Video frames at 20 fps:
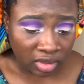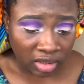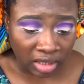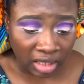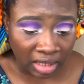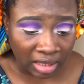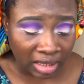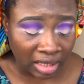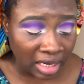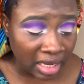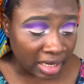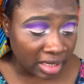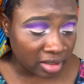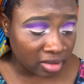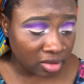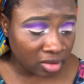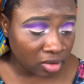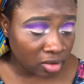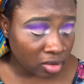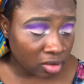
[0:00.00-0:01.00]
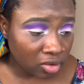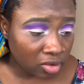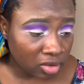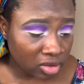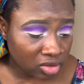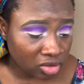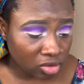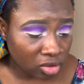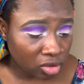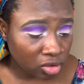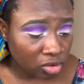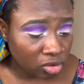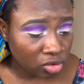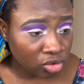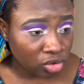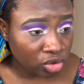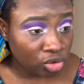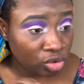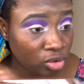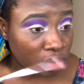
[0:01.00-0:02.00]
That lighter color is not going
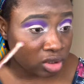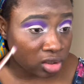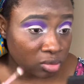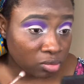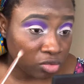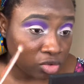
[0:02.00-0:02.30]
to show as